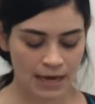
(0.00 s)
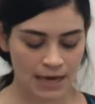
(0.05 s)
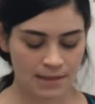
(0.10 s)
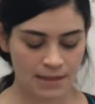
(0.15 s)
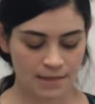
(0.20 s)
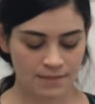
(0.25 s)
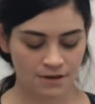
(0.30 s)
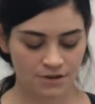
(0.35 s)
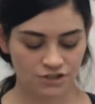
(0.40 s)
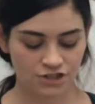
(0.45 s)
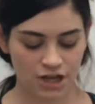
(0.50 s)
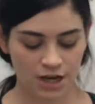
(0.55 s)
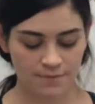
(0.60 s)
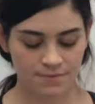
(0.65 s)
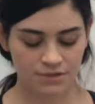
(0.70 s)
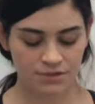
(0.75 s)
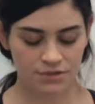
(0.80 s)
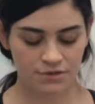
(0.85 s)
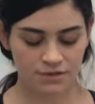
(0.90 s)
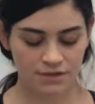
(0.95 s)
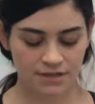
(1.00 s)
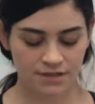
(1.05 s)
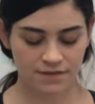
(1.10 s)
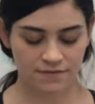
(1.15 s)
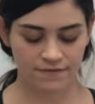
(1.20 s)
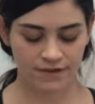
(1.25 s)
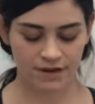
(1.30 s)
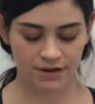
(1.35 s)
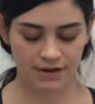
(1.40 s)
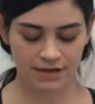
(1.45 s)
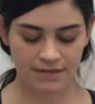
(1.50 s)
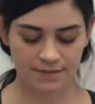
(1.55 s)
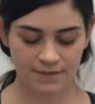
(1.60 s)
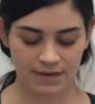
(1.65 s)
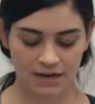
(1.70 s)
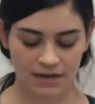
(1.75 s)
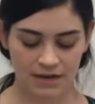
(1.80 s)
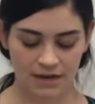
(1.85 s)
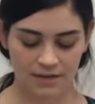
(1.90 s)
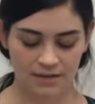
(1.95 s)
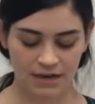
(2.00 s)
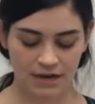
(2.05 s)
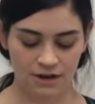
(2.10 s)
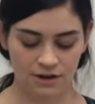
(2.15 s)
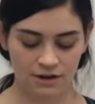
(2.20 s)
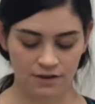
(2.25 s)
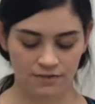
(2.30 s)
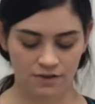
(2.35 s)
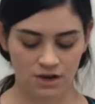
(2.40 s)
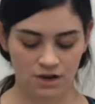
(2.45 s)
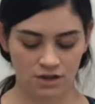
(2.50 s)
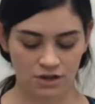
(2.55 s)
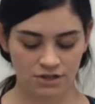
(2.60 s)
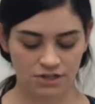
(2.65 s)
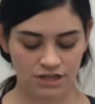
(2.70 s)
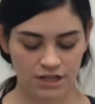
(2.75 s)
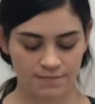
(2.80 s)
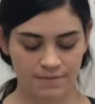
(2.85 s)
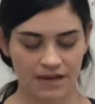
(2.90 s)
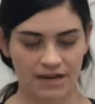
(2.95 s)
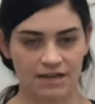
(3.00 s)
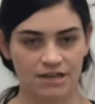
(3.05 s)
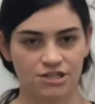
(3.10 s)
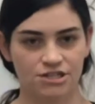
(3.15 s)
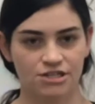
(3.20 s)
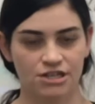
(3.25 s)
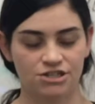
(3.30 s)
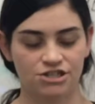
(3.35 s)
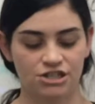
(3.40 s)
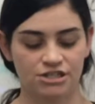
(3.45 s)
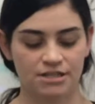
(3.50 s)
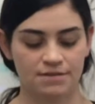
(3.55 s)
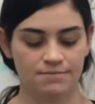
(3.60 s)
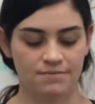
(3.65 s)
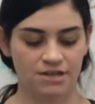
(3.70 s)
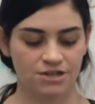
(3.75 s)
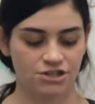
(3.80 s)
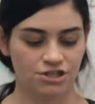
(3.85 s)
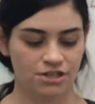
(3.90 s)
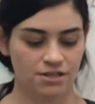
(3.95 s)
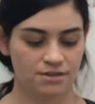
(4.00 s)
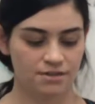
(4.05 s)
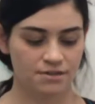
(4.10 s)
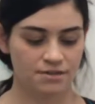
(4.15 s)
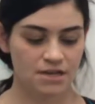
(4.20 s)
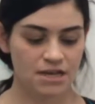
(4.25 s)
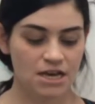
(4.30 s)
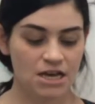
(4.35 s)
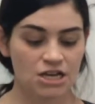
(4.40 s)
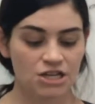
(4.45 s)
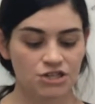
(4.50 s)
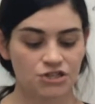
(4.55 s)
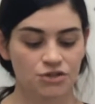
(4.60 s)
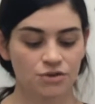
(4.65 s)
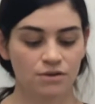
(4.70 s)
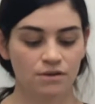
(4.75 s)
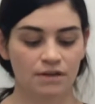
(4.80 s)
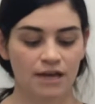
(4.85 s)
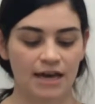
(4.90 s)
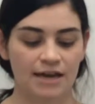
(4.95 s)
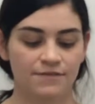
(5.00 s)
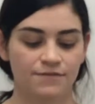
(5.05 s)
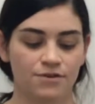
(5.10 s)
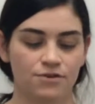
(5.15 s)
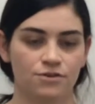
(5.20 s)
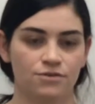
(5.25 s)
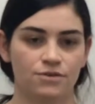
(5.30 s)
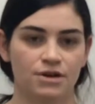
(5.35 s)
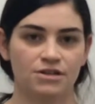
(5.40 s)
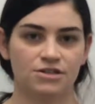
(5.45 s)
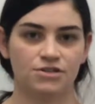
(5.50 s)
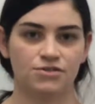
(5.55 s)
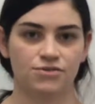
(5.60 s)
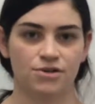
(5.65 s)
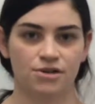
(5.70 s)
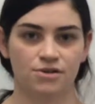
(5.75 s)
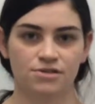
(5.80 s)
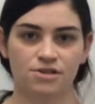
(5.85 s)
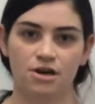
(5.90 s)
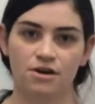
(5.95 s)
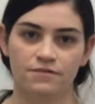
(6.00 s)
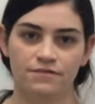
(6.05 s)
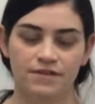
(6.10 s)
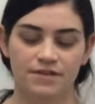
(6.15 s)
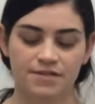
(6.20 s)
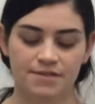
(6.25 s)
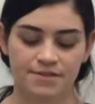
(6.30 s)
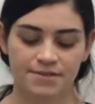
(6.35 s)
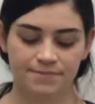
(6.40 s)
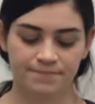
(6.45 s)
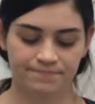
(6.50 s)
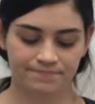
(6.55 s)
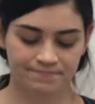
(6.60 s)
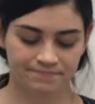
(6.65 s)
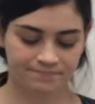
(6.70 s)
And then their jobs duties vary depending on the area of college they manage, such as admissions, student life, or the registrar's office.